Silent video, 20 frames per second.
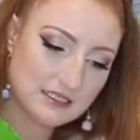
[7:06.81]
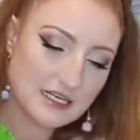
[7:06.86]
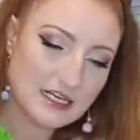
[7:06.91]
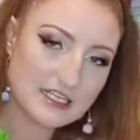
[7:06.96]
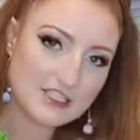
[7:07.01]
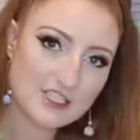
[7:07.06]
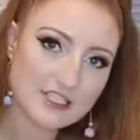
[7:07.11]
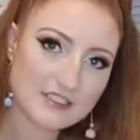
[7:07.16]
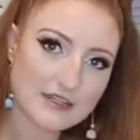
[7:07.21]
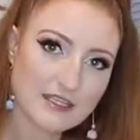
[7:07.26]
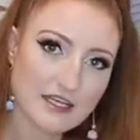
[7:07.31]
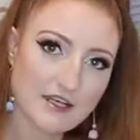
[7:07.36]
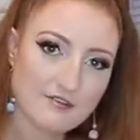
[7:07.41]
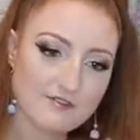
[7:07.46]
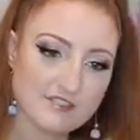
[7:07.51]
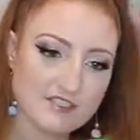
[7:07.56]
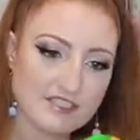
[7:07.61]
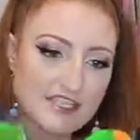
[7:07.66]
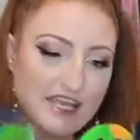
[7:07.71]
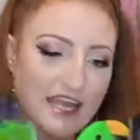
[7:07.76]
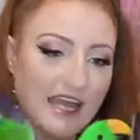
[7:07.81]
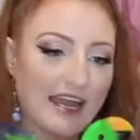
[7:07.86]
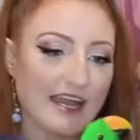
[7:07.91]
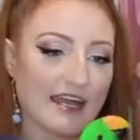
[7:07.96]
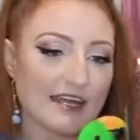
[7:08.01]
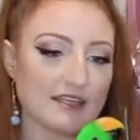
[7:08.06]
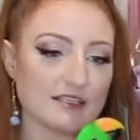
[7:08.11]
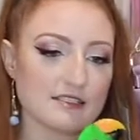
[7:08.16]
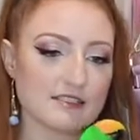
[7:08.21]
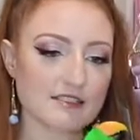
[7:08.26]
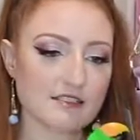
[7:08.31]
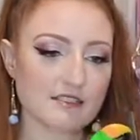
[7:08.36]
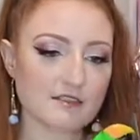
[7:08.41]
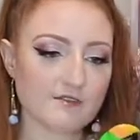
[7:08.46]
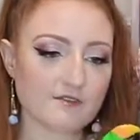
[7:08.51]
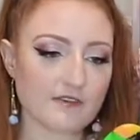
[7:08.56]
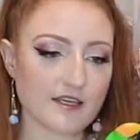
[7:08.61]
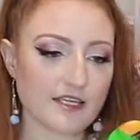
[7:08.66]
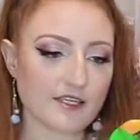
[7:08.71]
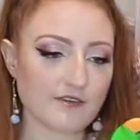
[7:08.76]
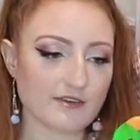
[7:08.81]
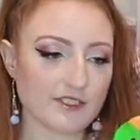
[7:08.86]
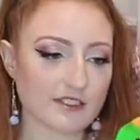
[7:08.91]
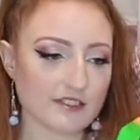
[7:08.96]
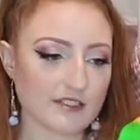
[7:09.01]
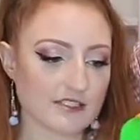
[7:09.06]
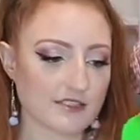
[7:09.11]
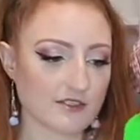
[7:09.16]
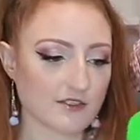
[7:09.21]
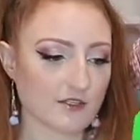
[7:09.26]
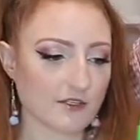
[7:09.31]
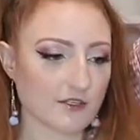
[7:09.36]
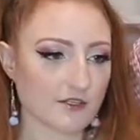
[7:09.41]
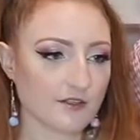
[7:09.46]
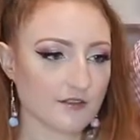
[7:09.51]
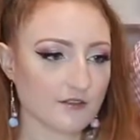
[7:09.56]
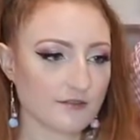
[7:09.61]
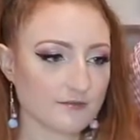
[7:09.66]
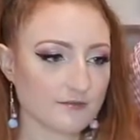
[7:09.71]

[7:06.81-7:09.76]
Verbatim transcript: Archie loves tags, for anyone that doesn't know.